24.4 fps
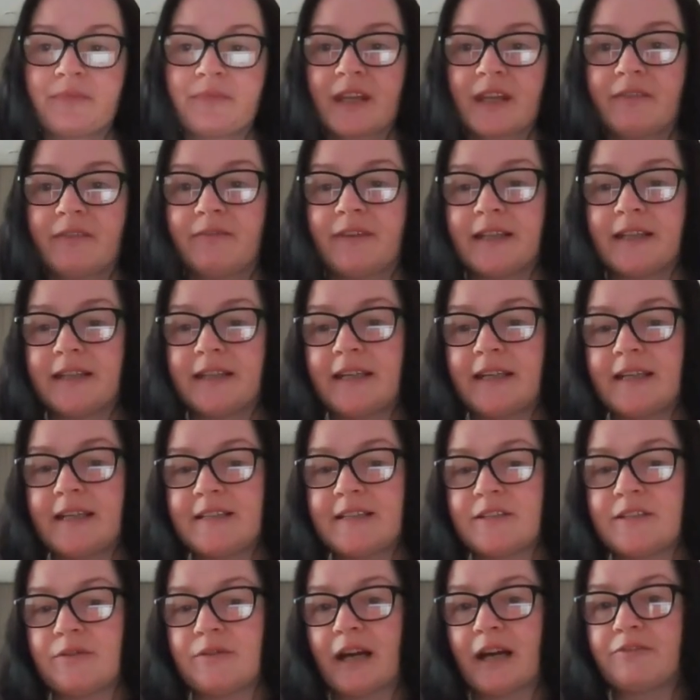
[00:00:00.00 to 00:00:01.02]
With
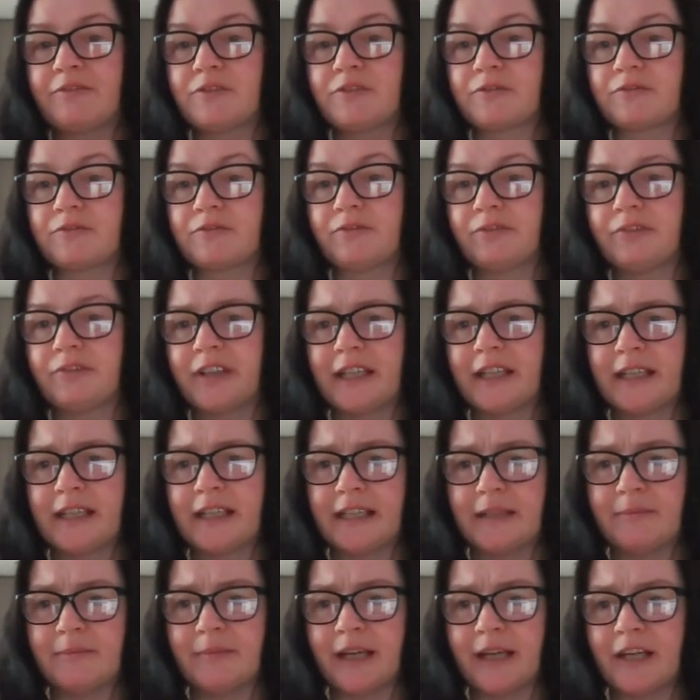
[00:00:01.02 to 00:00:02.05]
these, you have to
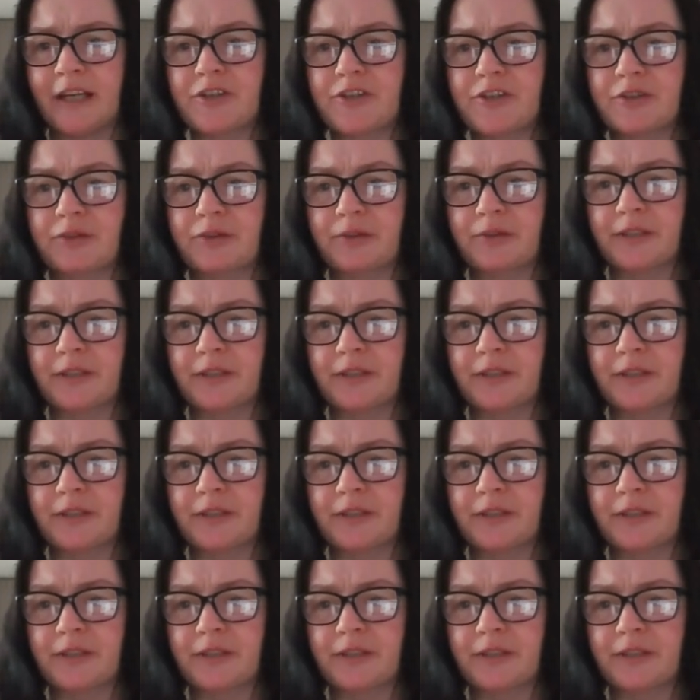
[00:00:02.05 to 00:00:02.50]
really make sure